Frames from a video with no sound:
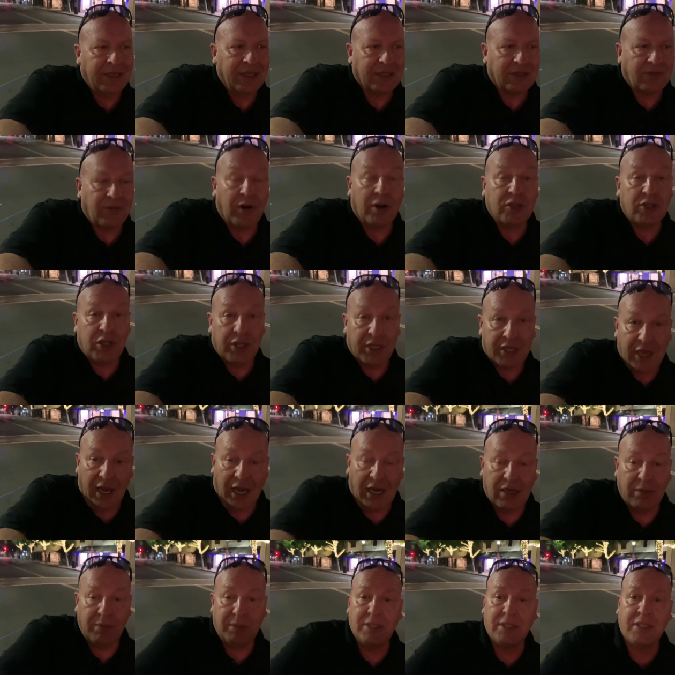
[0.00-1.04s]
as far as the
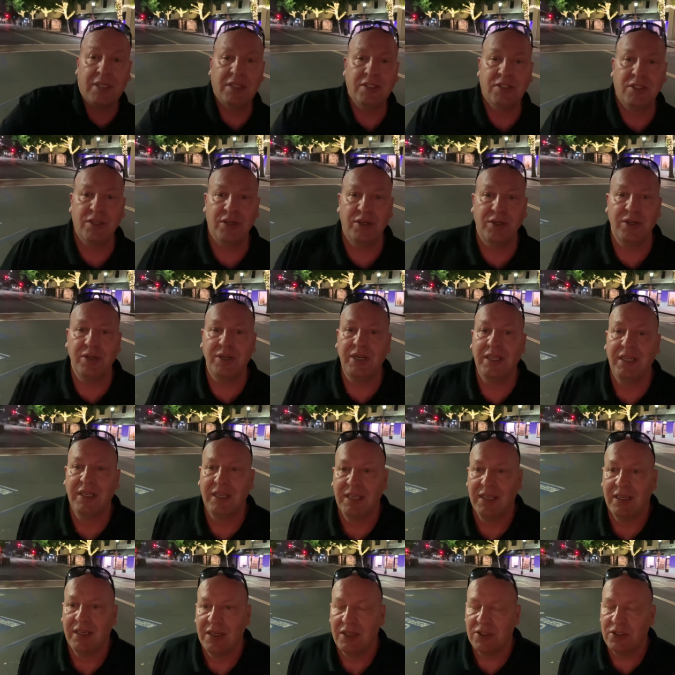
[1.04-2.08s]
economy is concerned.
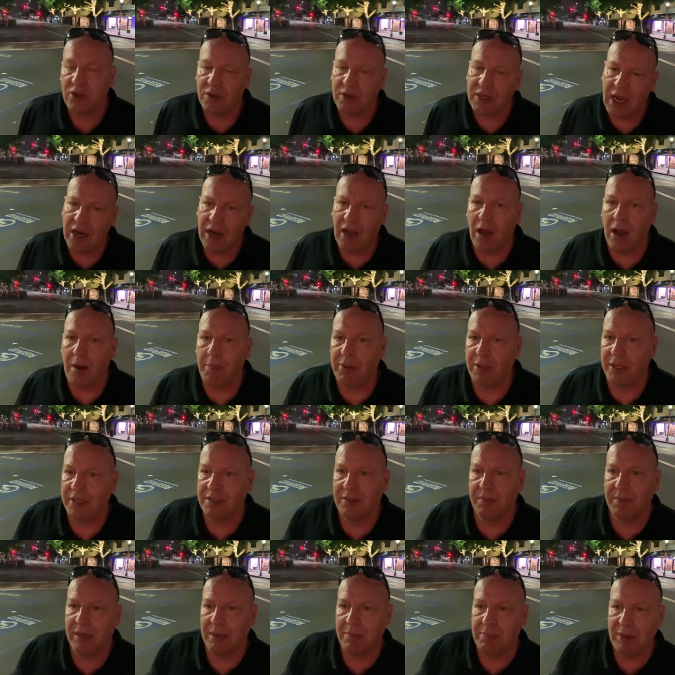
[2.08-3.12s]
So it kind of all plays
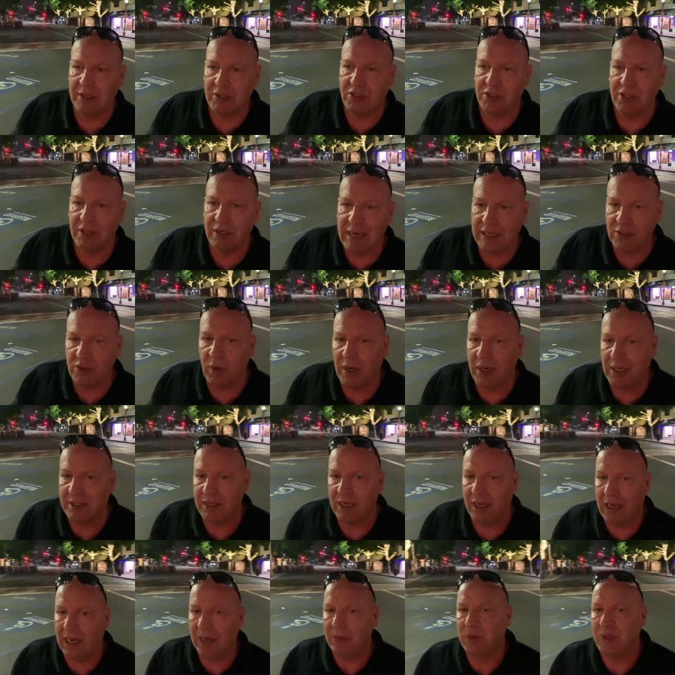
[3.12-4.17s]
a big picture, and that's why
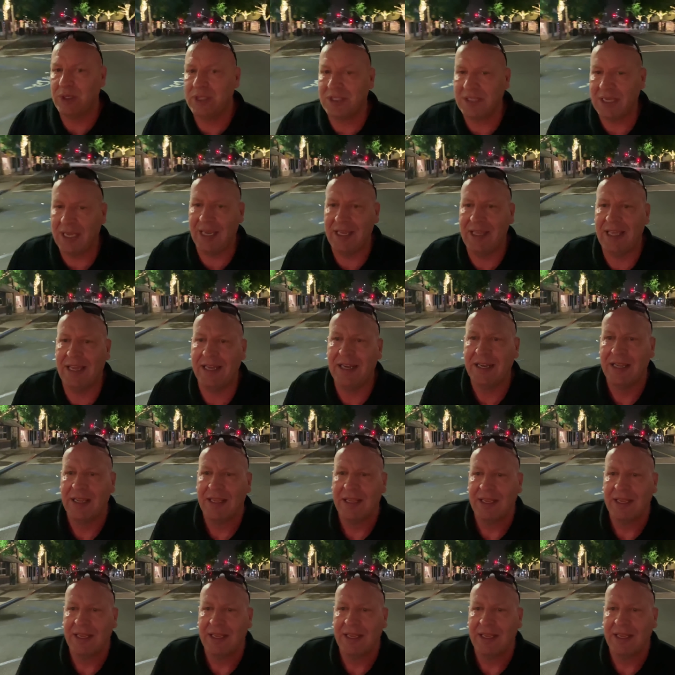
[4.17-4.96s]
I would say that